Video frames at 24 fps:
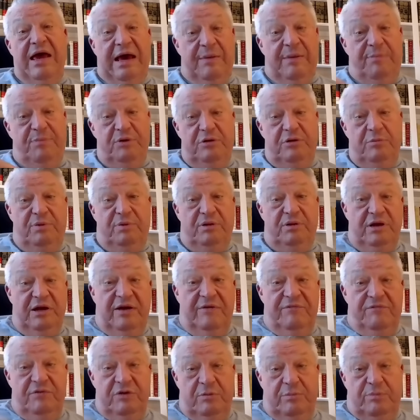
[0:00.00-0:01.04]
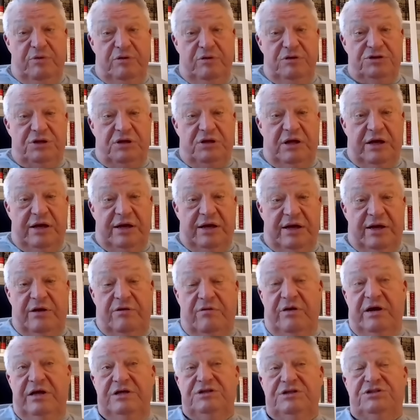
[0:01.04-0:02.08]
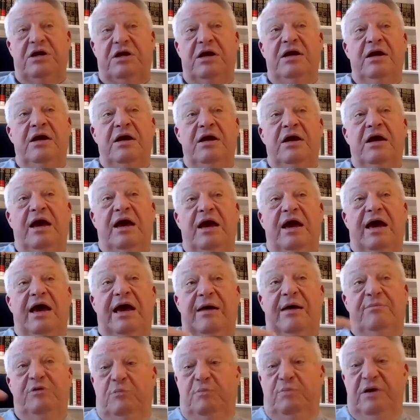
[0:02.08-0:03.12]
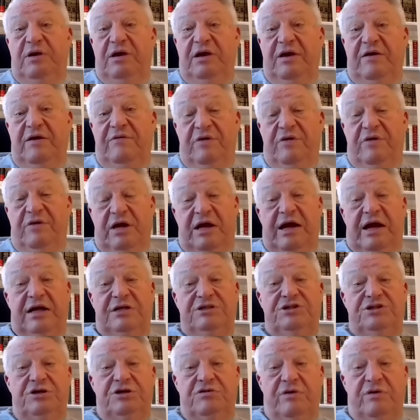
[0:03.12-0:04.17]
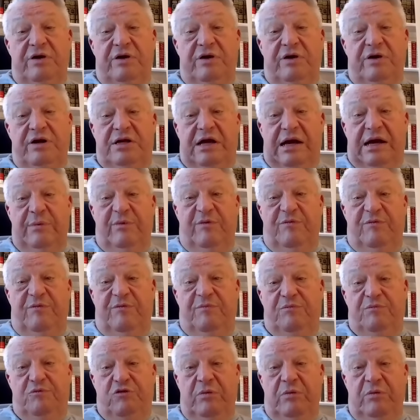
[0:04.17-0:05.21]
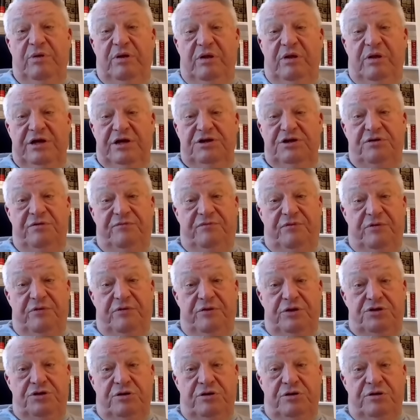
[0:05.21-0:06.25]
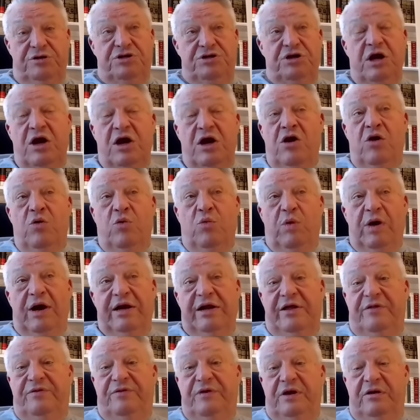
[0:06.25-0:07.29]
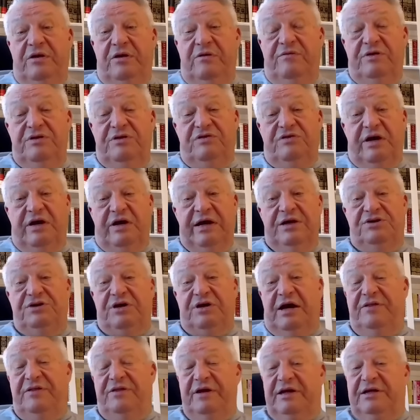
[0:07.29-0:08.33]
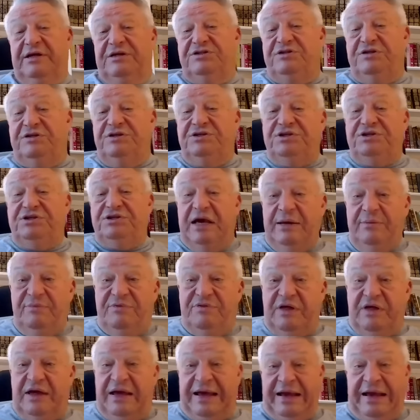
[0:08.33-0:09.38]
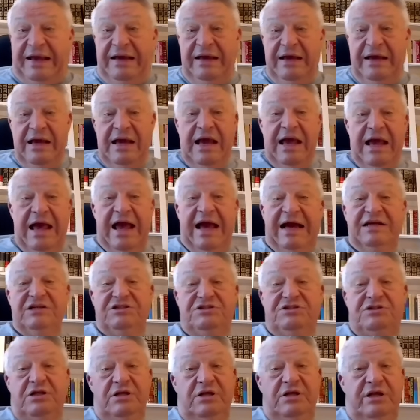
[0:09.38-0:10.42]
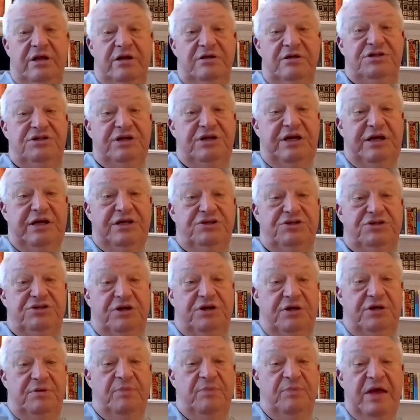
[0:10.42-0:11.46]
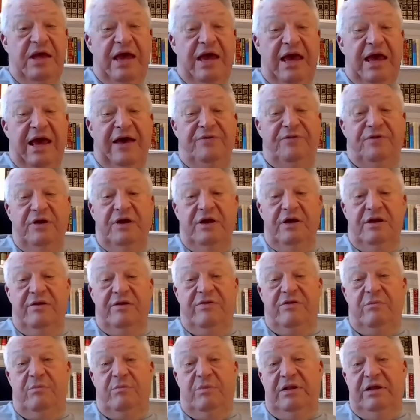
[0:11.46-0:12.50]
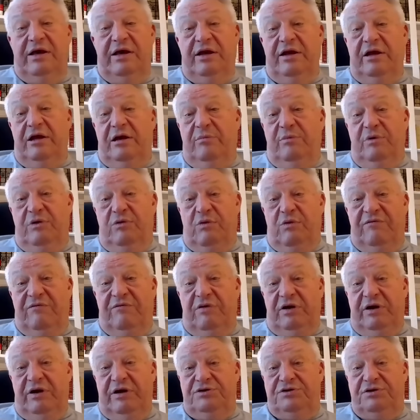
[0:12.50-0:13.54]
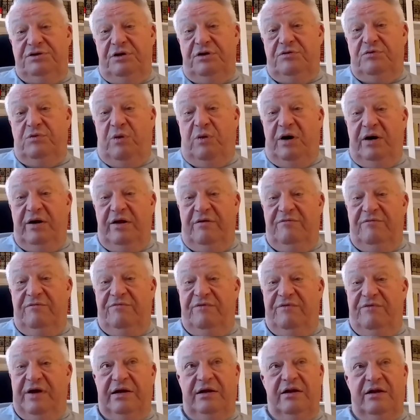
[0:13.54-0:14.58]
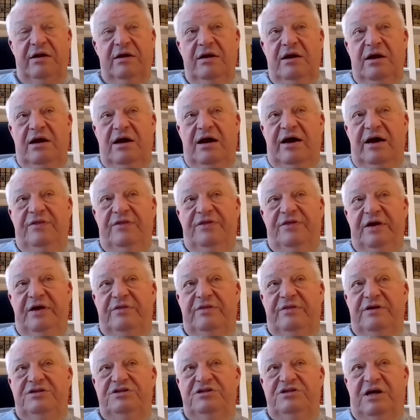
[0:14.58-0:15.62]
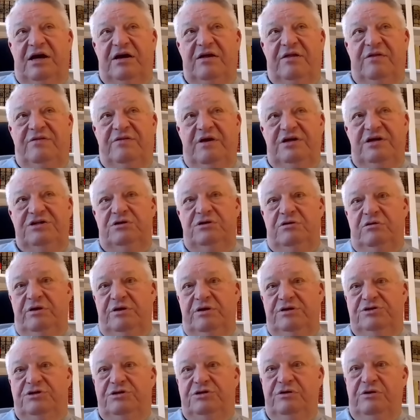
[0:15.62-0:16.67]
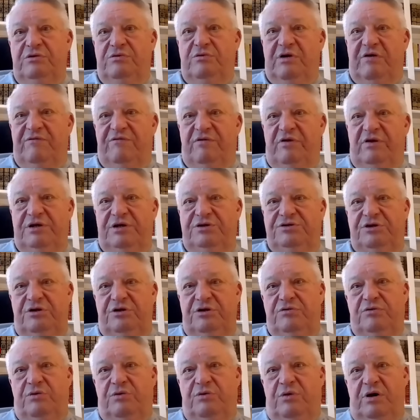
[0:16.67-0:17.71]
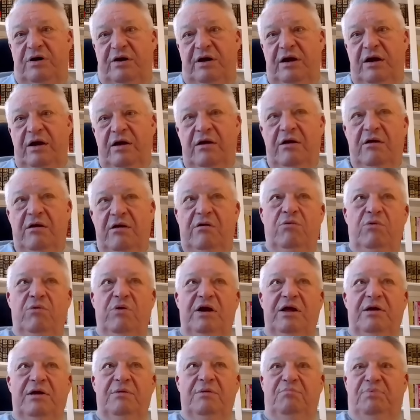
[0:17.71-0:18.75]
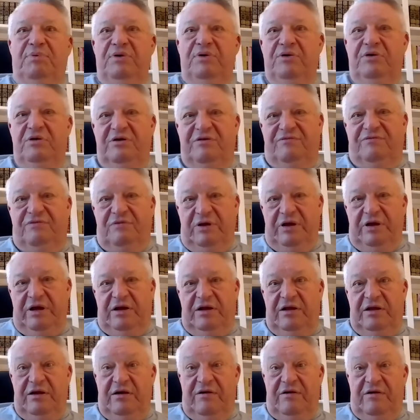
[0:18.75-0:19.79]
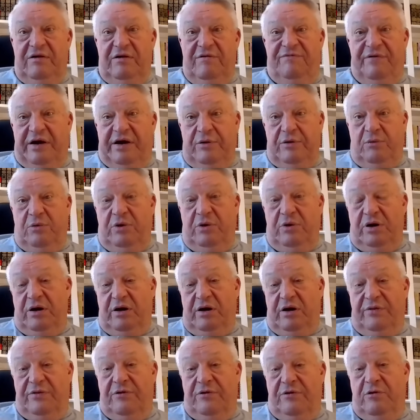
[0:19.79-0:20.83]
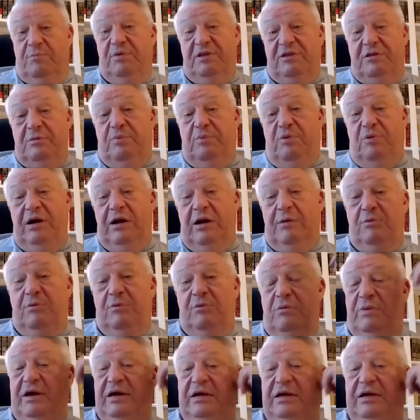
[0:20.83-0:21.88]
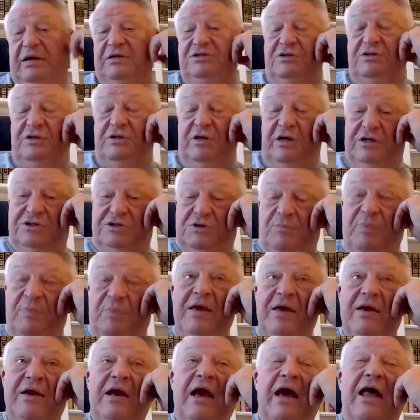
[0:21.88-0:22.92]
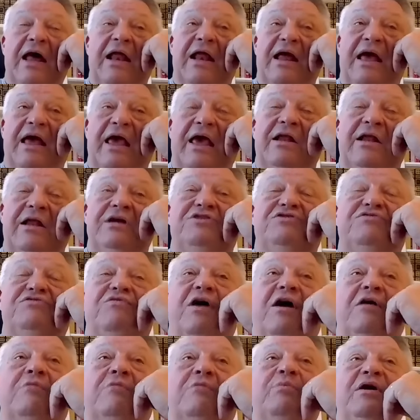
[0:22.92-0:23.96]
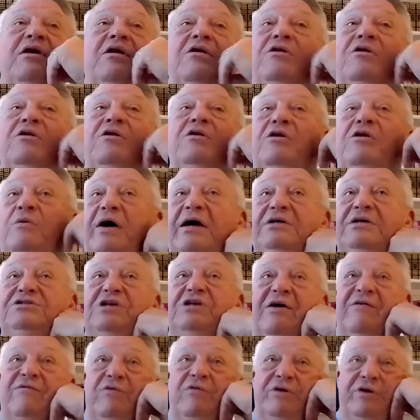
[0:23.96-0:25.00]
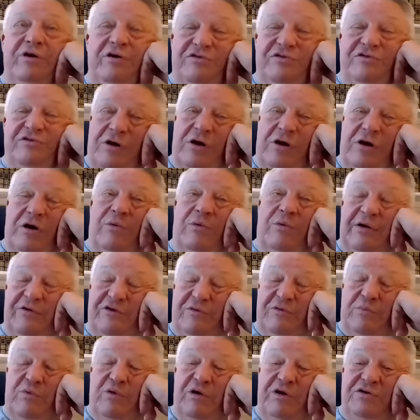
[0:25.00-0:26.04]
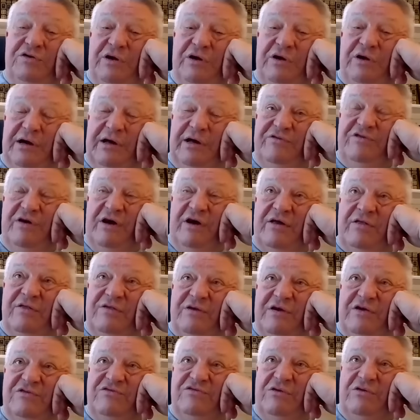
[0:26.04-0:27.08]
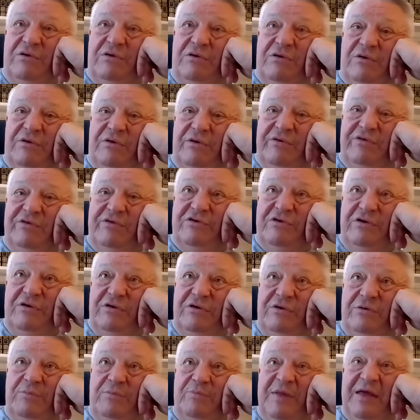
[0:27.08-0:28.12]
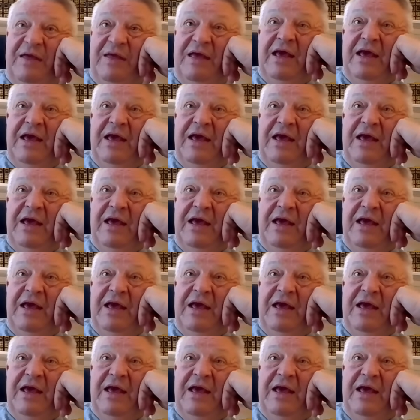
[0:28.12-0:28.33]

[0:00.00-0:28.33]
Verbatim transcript: I happen to believe in a personal antichrist. I happen to believe in a concentrated time of tribulation for the church right at the end of this age. I think it's the same thing as the little season at the end of the millennium in Revelation 20. In fact, I think the 2 Thessalonians 2 and Revelation 20 really beautifully clarify one another. But the point I'm going to make is this, and it struck me in a new way several years ago when I was preaching on 2 Thessalonians 2.